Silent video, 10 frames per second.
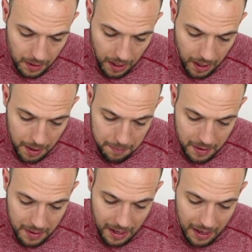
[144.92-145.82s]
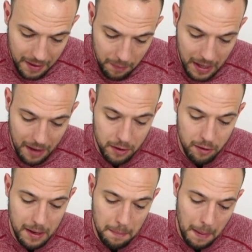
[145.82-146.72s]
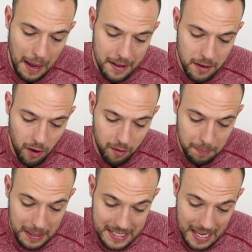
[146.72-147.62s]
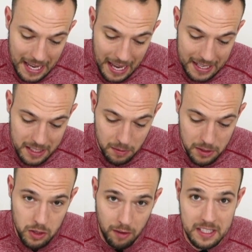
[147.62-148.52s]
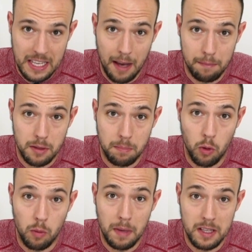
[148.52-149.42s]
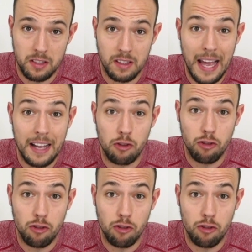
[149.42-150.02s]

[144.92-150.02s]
And then we have a great blend of BCAAs, which obviously helps support muscle and